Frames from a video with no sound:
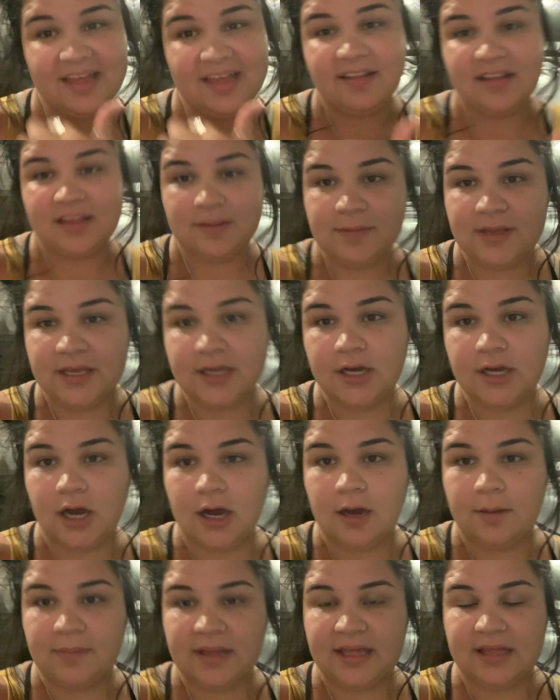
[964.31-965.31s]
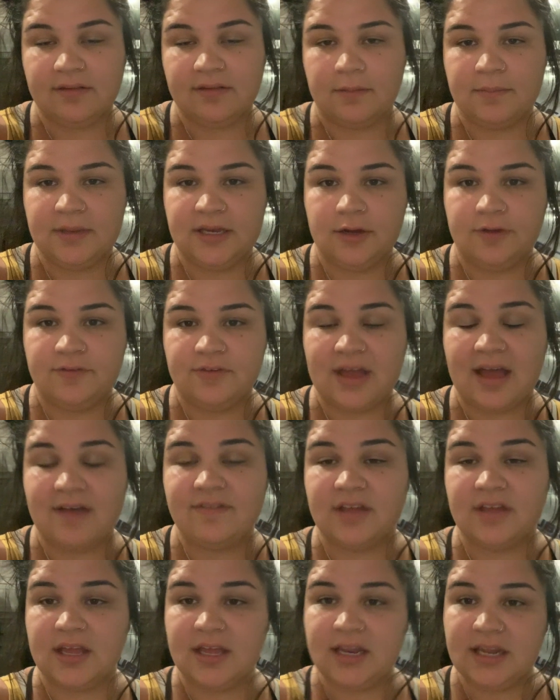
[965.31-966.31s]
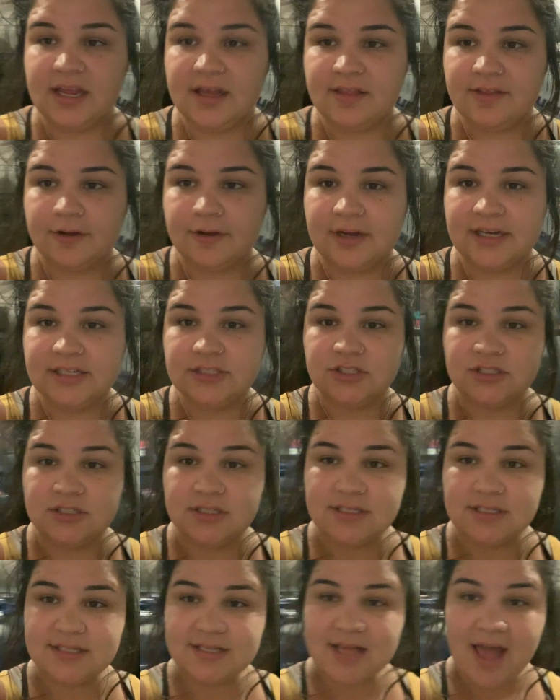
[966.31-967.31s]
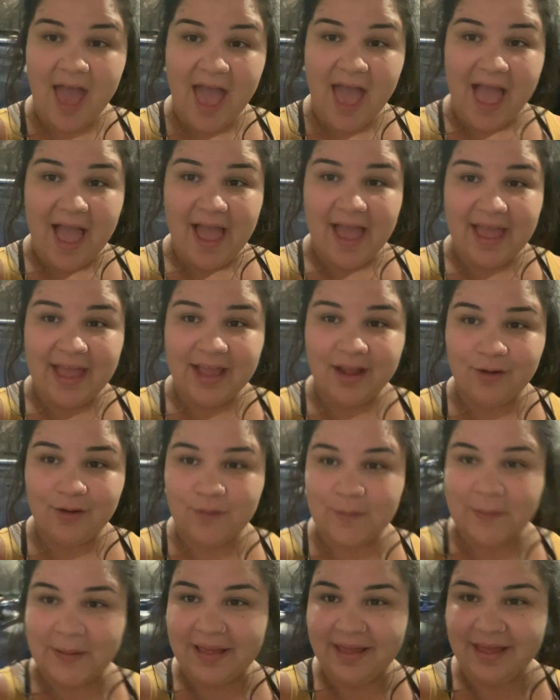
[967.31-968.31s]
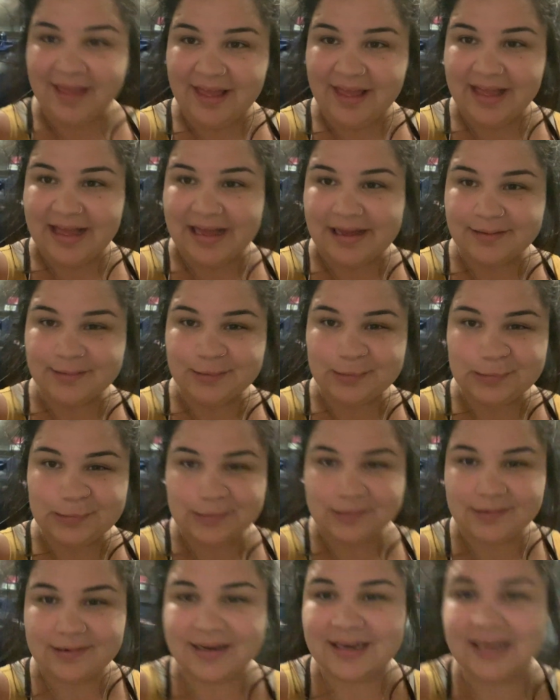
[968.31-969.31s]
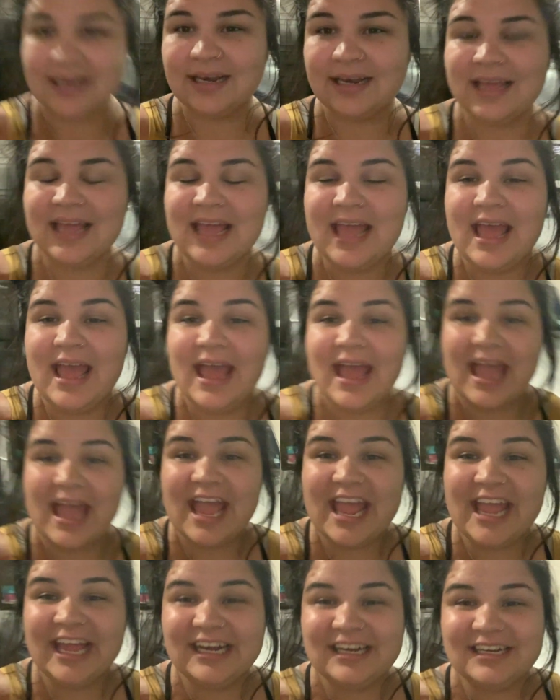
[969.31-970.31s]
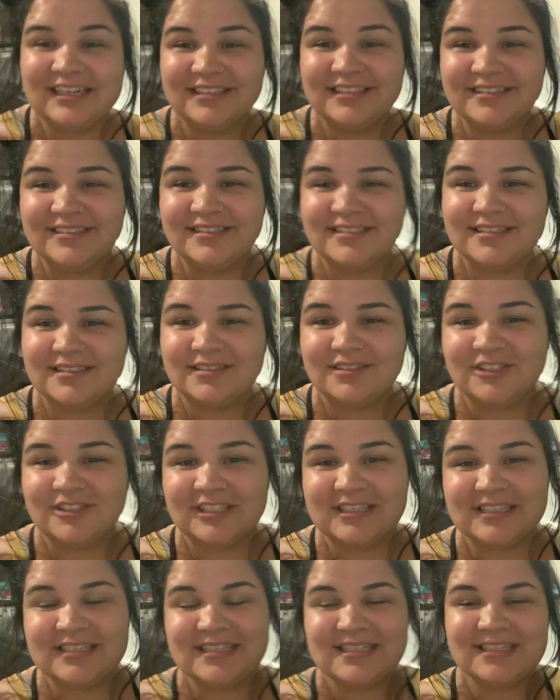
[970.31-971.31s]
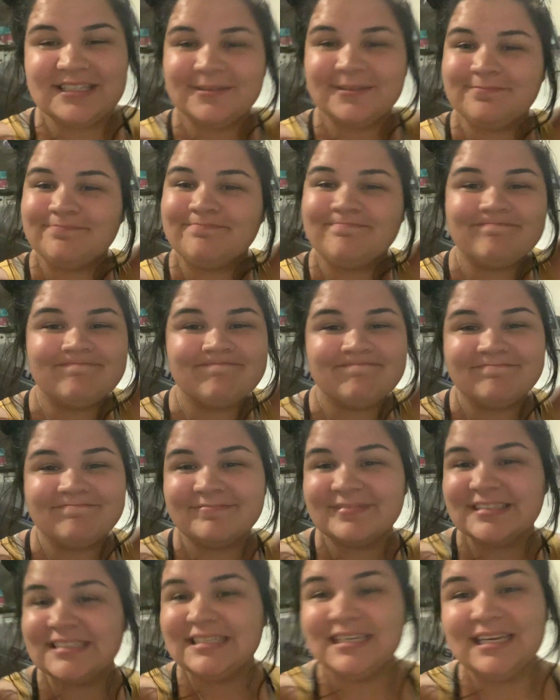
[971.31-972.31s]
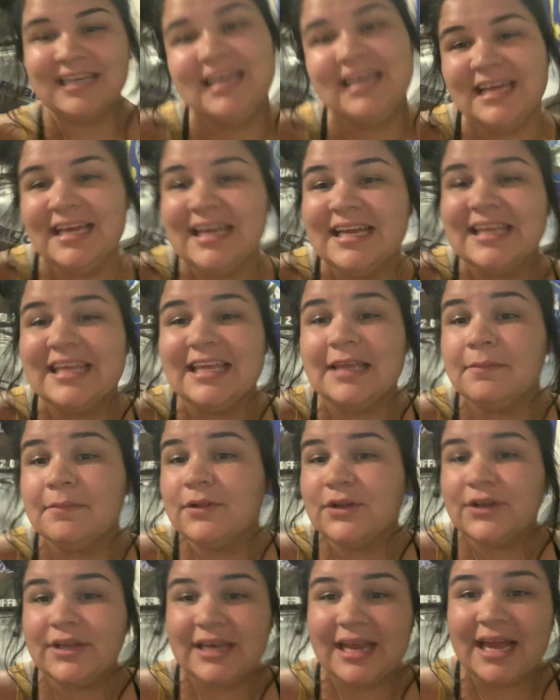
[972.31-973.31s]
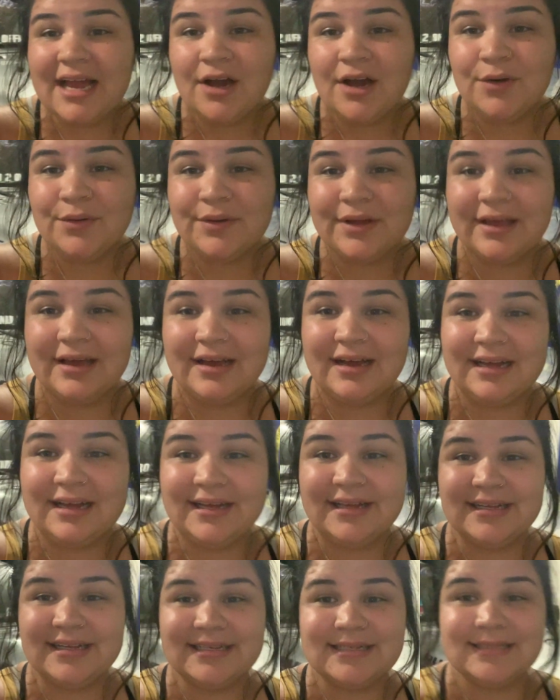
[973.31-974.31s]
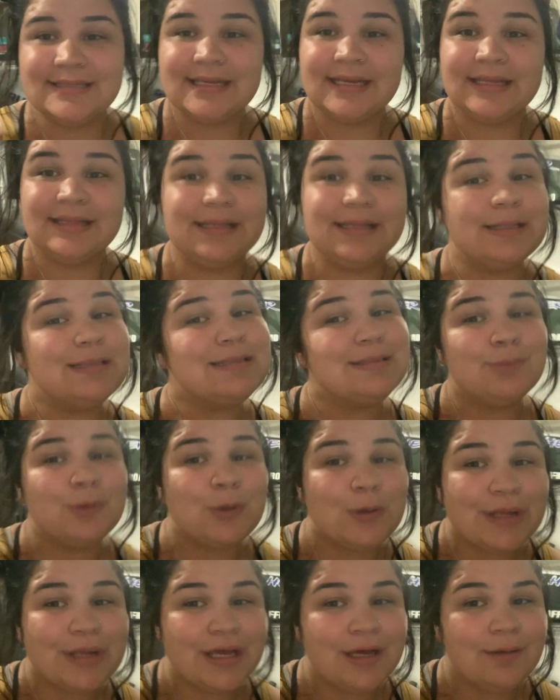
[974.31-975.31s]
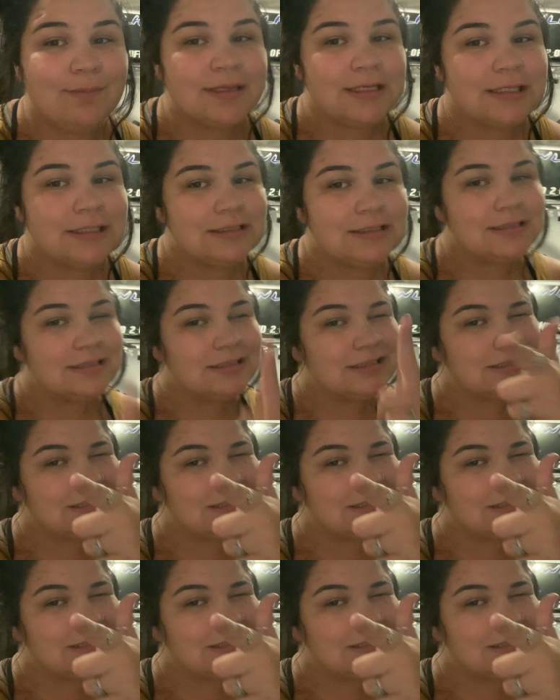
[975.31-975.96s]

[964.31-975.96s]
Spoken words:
Leave me a comment. Let me know if you have any other questions. Hey girl, hey, how you doing? And just keep looking out because there's more coming.